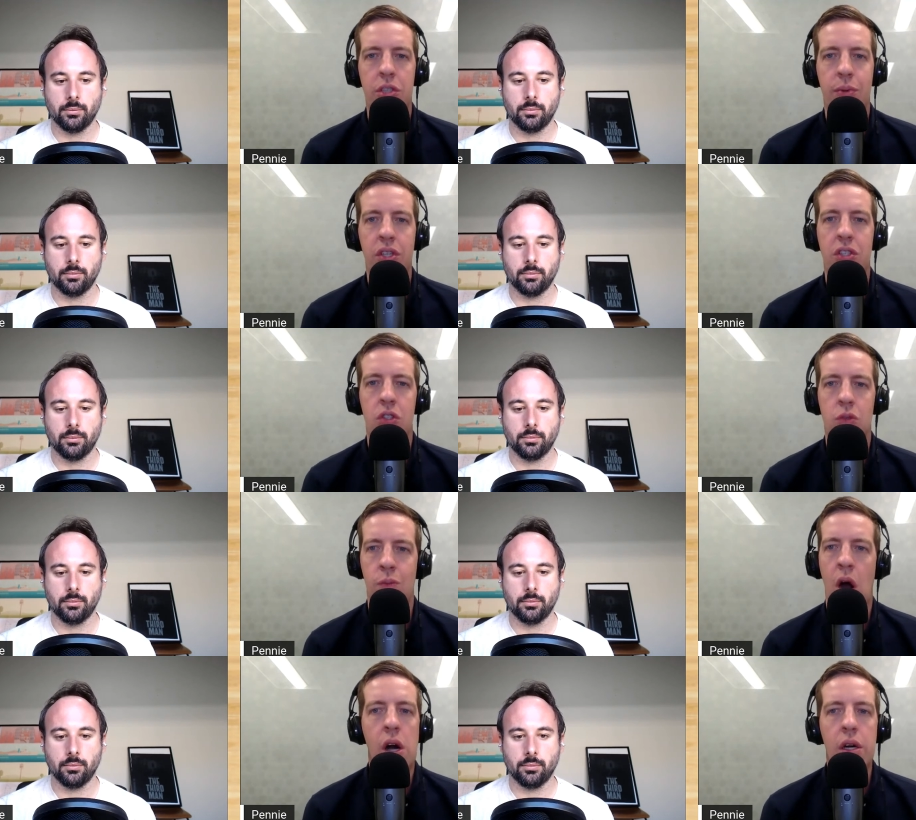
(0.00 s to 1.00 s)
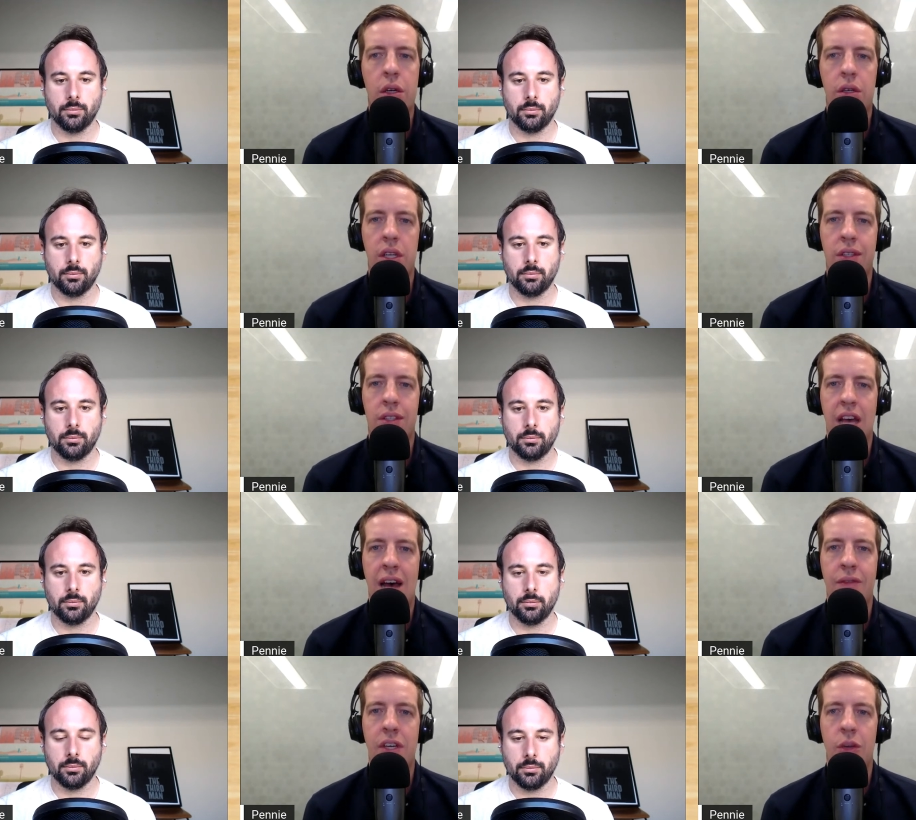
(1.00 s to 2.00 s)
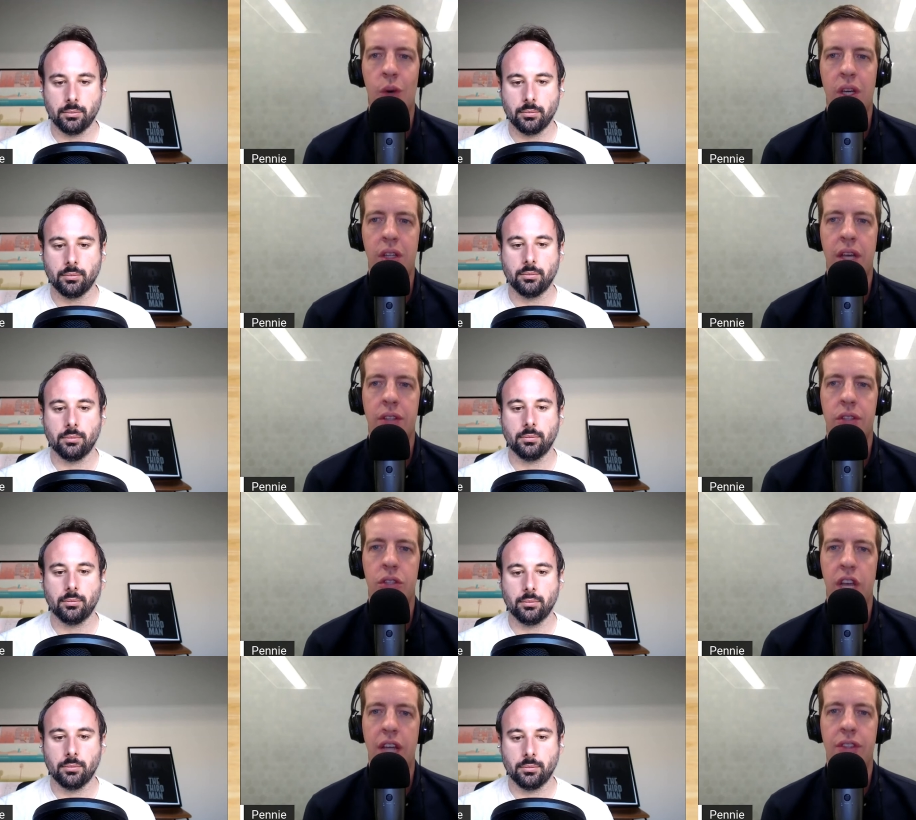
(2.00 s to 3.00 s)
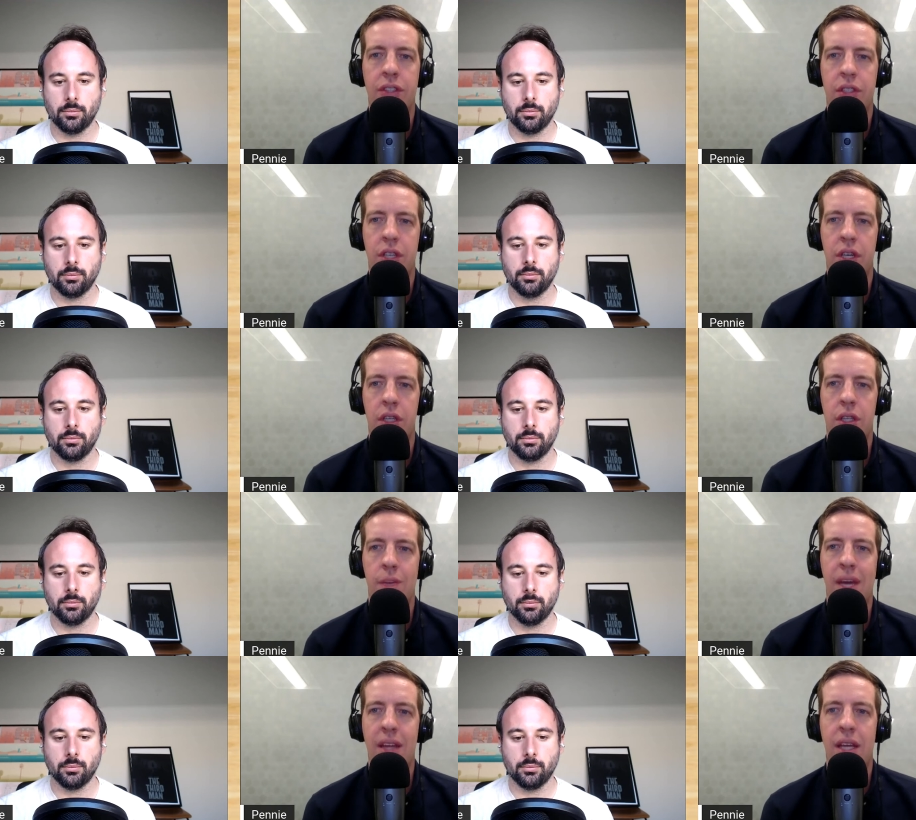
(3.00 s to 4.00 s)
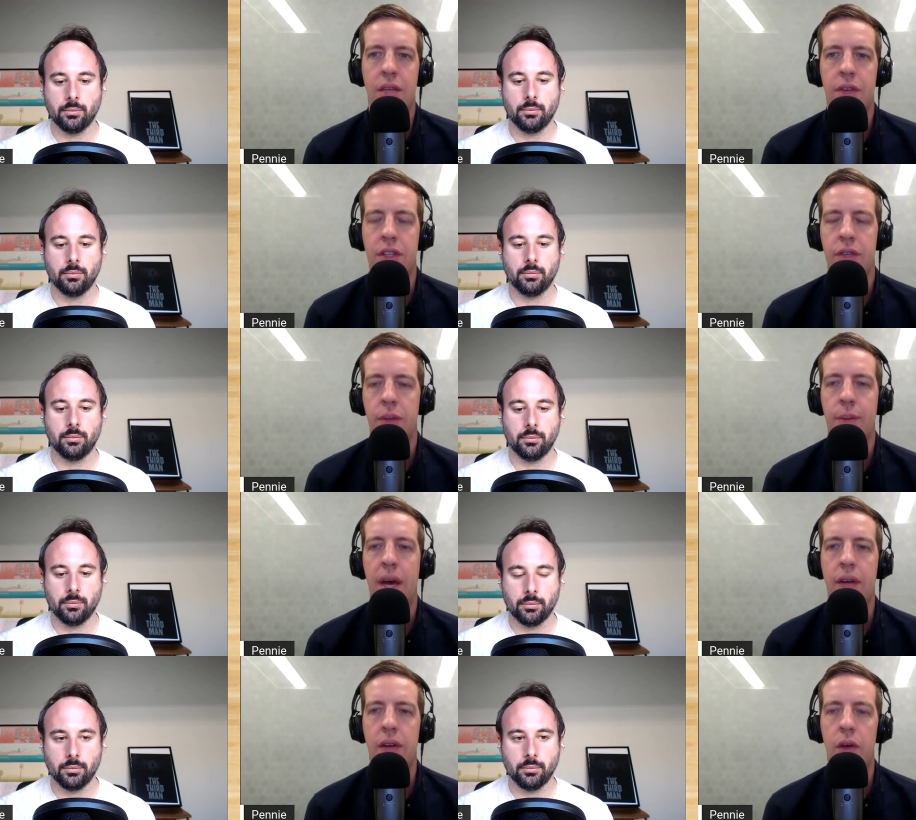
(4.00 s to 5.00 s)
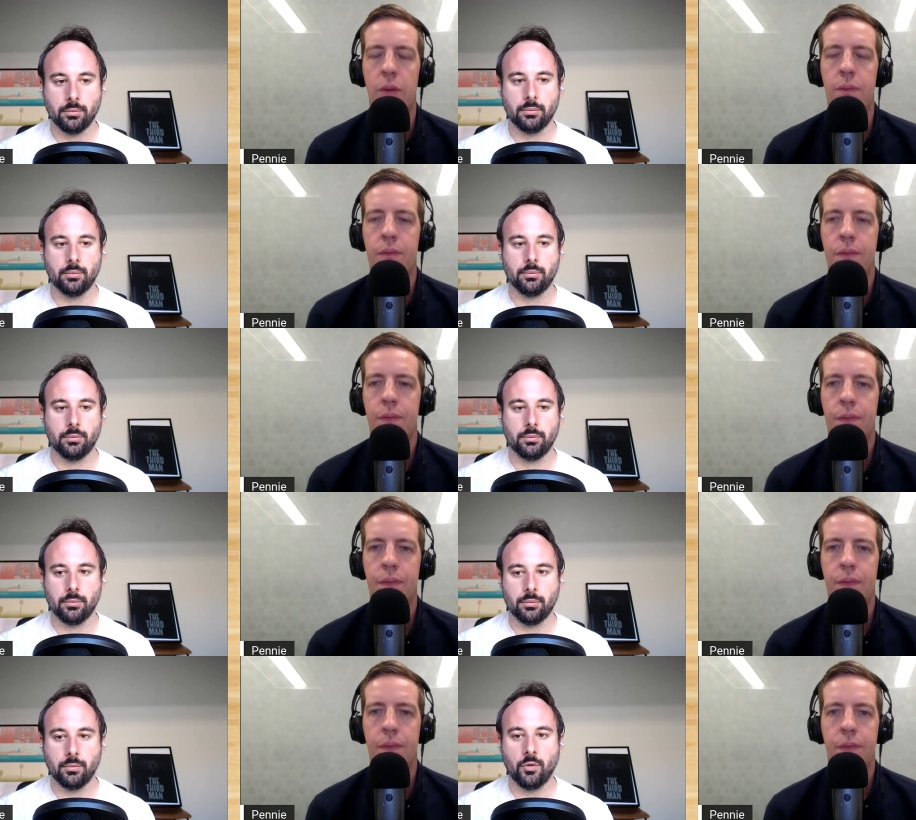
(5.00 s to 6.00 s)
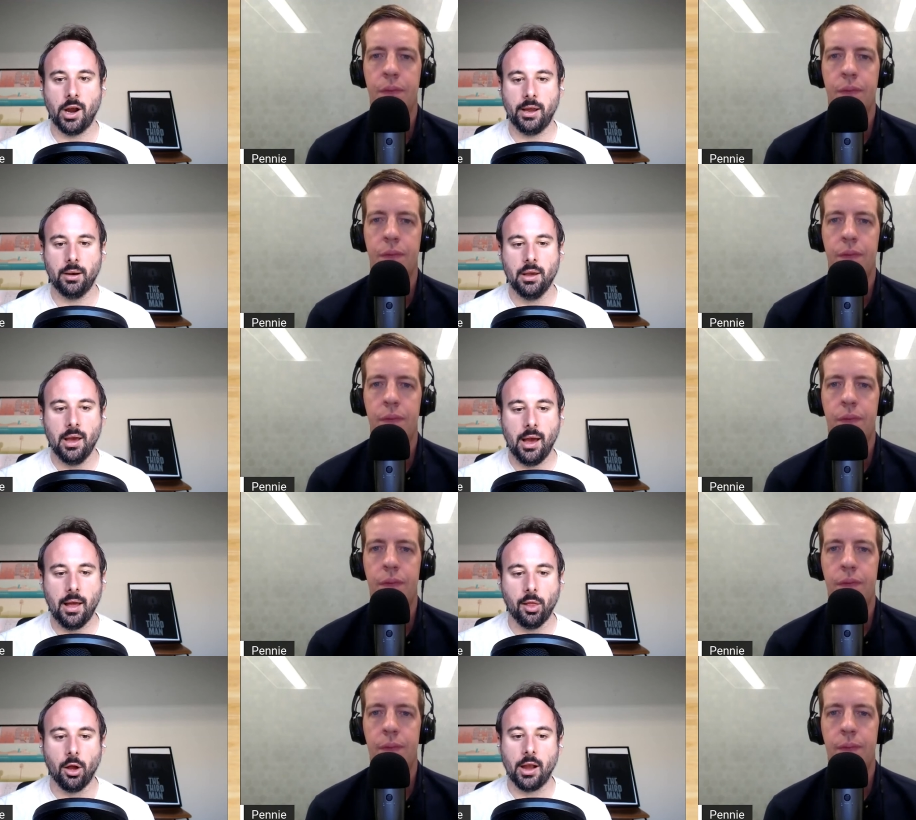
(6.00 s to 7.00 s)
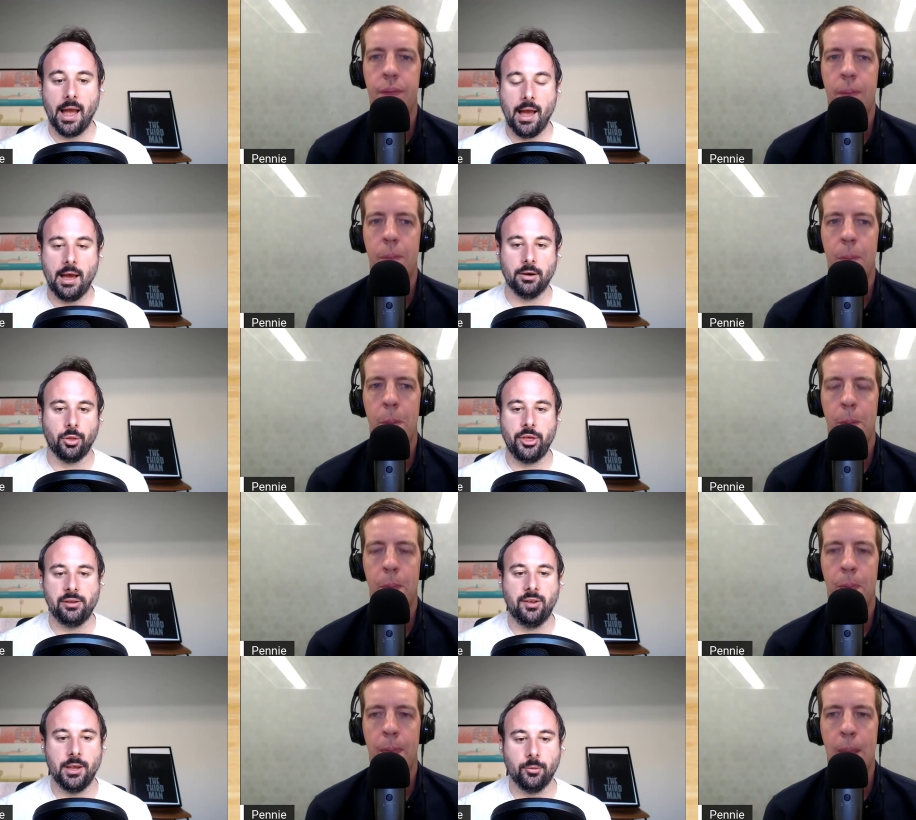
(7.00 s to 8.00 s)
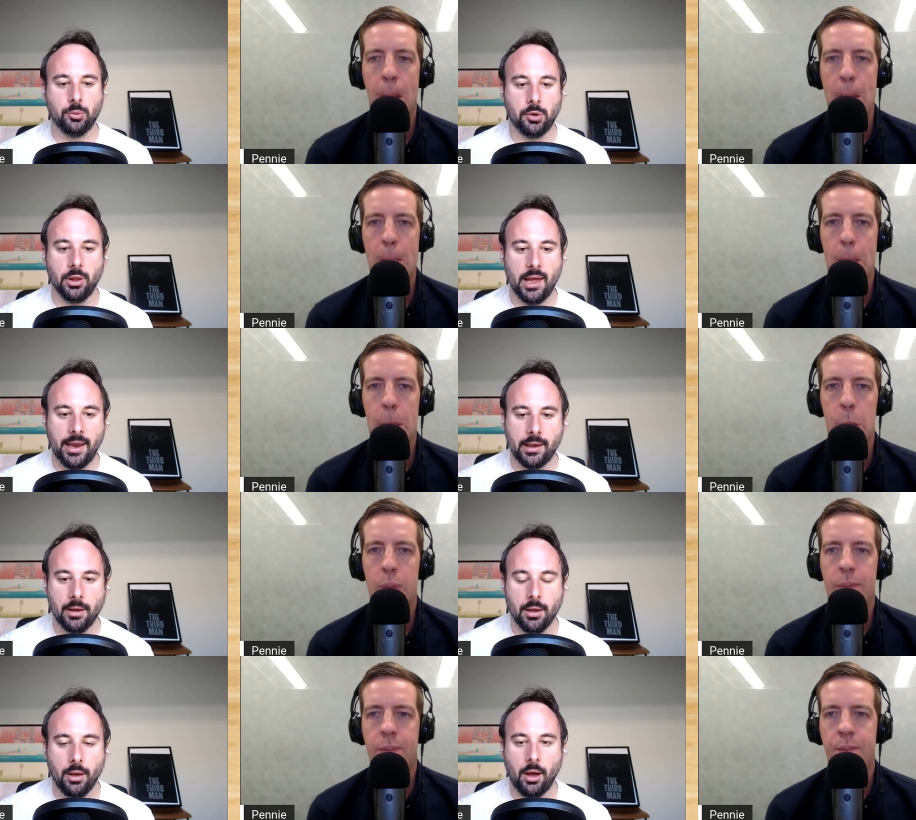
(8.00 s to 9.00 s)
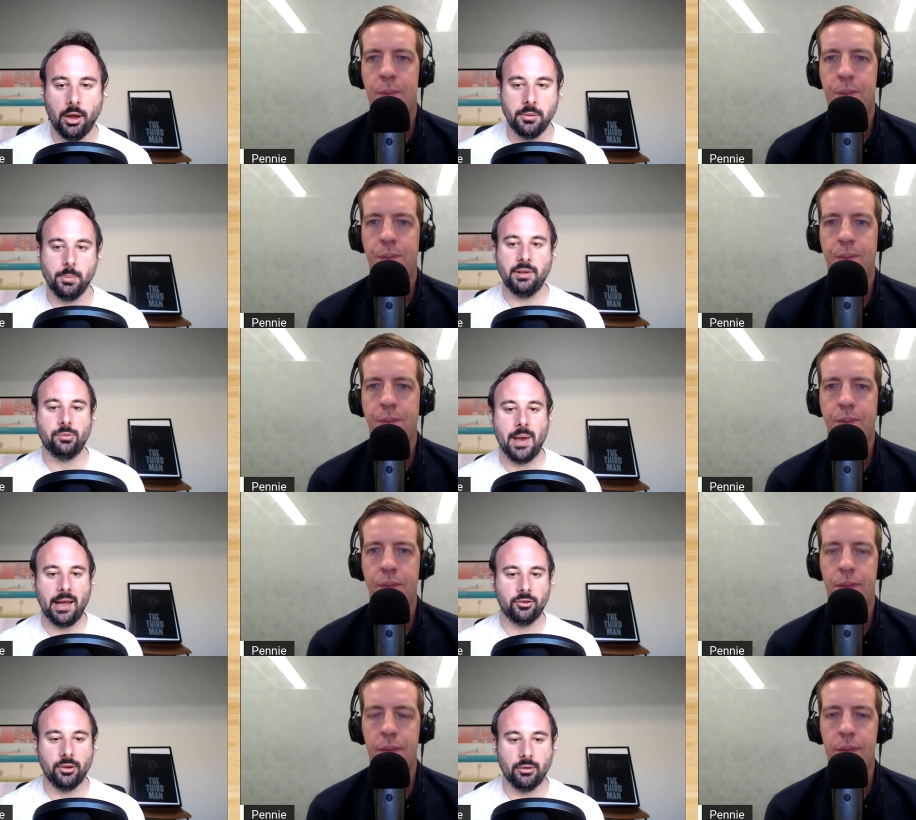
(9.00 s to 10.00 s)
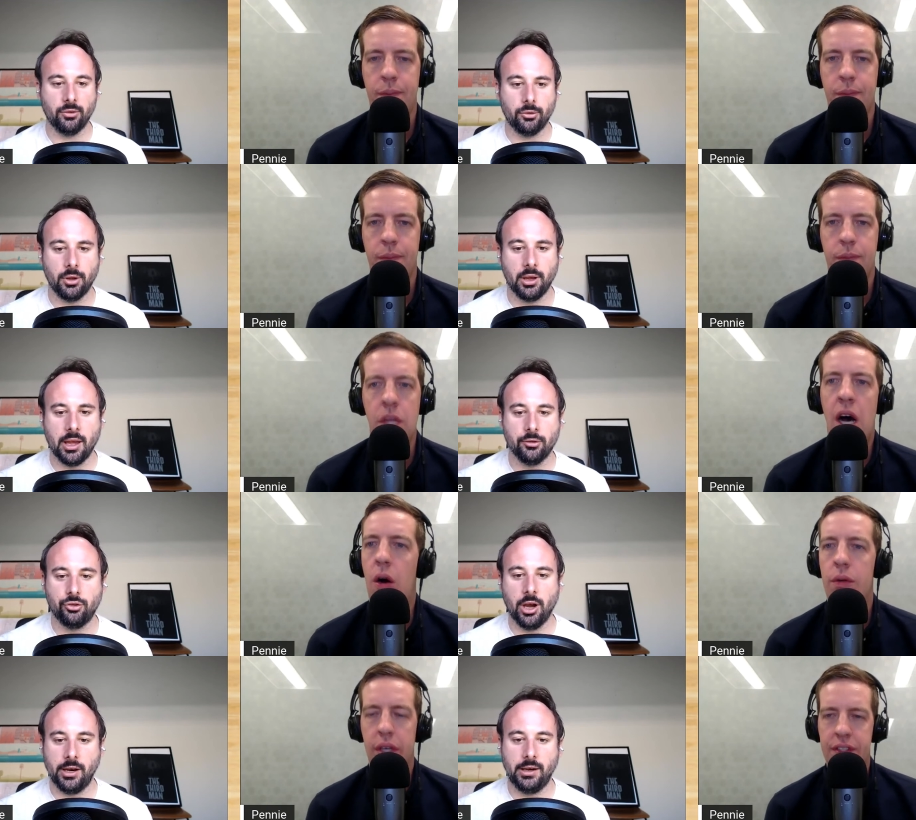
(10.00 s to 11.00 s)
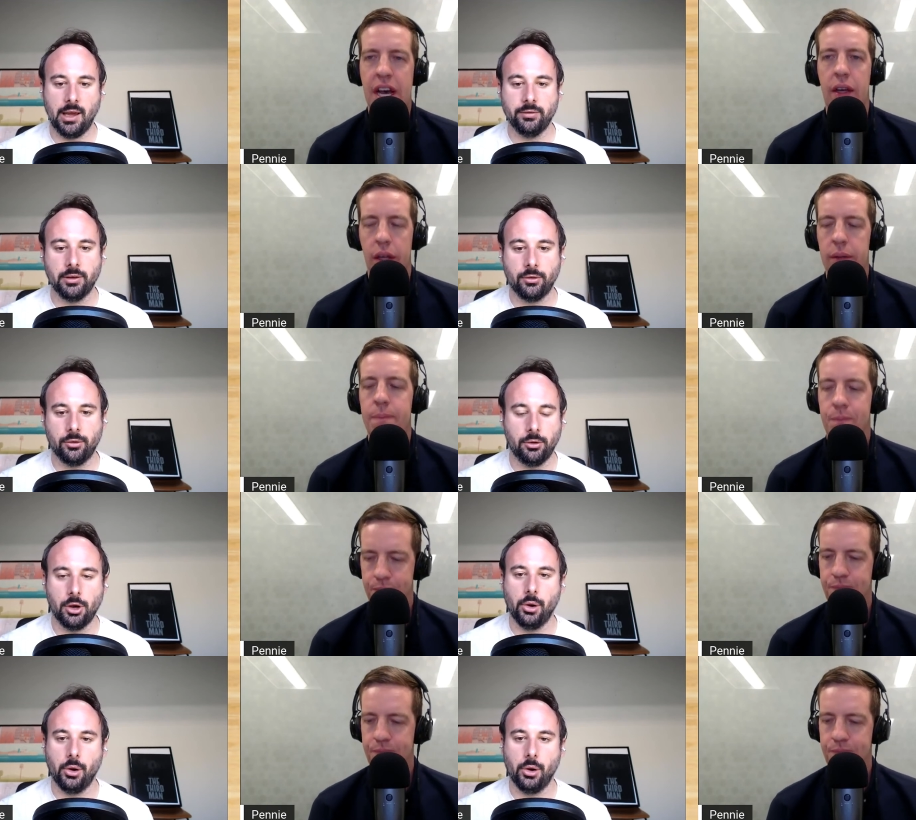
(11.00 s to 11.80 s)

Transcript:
Speaker 1: but he's smart and he's savvy in the way he takes his chances to to make that defensive impact too.
Speaker 2: Right. Uh, look, I, I, don't think teams will like hunt mismatches against no, Johnny Davis. Exactly. You know